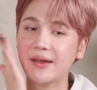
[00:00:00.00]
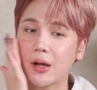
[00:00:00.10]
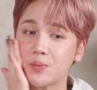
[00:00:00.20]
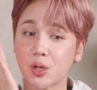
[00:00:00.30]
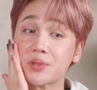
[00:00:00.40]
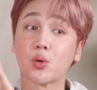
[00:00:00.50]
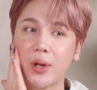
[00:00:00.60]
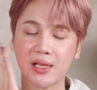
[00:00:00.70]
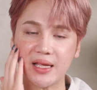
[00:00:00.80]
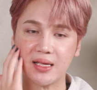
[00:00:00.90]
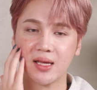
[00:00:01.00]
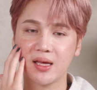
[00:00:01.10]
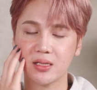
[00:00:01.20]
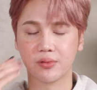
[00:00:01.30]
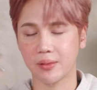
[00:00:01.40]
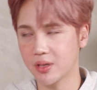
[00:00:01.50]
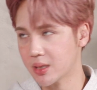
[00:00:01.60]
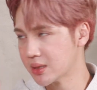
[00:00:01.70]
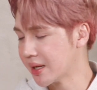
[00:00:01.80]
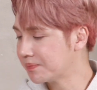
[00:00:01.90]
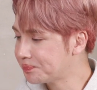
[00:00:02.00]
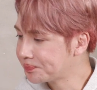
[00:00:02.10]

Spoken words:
It absorbs quickly, is what I'm trying to say.